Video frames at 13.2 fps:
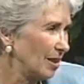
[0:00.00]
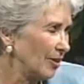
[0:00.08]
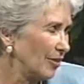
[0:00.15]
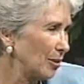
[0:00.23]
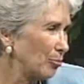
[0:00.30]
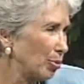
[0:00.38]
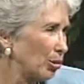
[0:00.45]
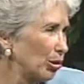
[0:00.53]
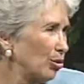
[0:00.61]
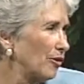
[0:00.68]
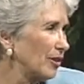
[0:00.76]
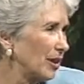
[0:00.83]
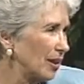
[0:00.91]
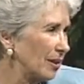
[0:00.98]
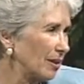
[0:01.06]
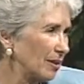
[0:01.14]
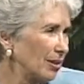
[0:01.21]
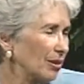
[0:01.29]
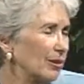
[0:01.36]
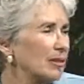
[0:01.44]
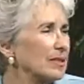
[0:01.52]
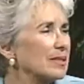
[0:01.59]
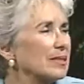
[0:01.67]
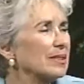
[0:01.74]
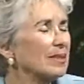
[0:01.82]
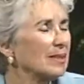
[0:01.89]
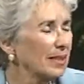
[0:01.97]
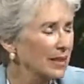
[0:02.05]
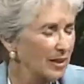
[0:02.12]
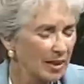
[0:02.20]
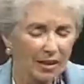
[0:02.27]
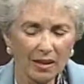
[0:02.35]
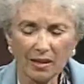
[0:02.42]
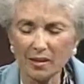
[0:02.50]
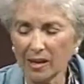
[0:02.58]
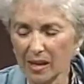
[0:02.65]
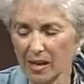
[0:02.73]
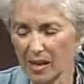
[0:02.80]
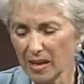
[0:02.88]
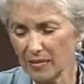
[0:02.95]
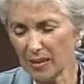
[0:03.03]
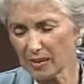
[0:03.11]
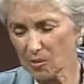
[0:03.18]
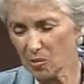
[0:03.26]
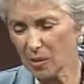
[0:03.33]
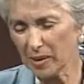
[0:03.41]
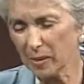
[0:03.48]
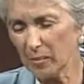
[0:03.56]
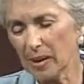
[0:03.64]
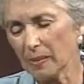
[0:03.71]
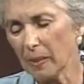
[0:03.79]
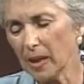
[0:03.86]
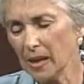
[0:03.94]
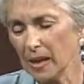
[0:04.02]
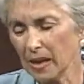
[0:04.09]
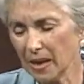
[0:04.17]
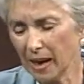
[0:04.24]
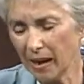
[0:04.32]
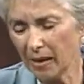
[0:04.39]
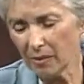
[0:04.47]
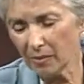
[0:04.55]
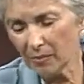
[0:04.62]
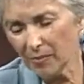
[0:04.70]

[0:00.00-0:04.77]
of improving herds. That's quite a bit. Now,